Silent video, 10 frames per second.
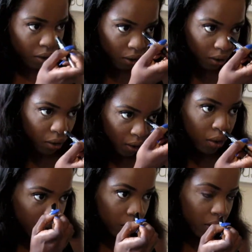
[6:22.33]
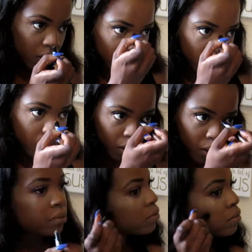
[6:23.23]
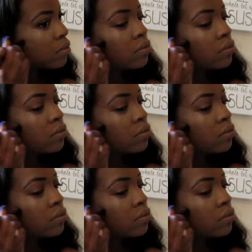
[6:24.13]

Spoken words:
the same way that I set up my highlight.